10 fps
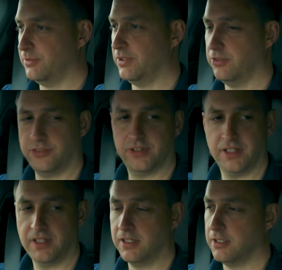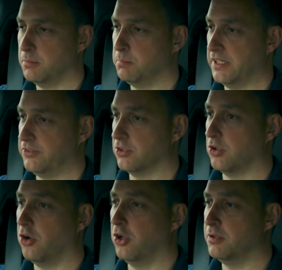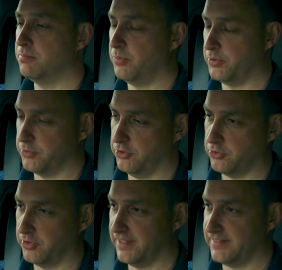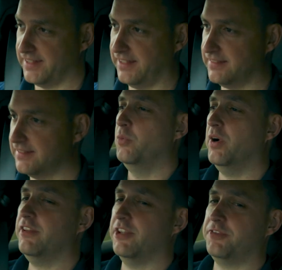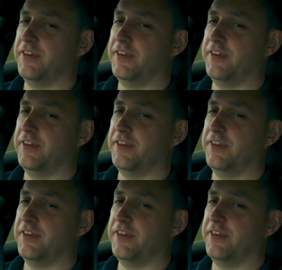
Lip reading: We used mineral oil. We don't use oil these days. Where this